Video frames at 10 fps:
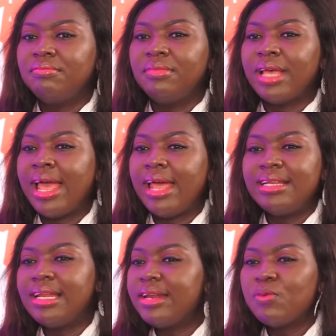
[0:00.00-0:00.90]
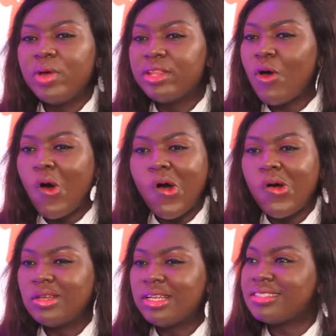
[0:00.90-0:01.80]
handling with
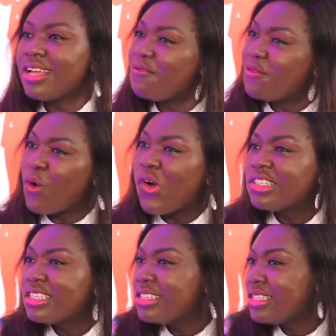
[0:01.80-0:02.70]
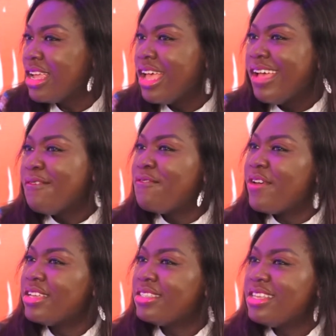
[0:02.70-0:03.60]
all the tough courses,
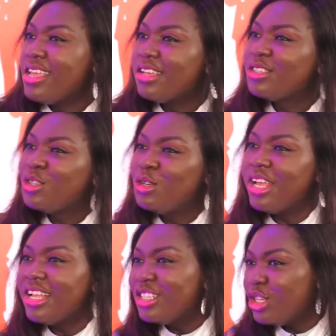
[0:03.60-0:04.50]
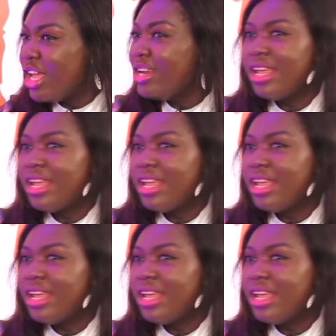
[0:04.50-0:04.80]
first year students, in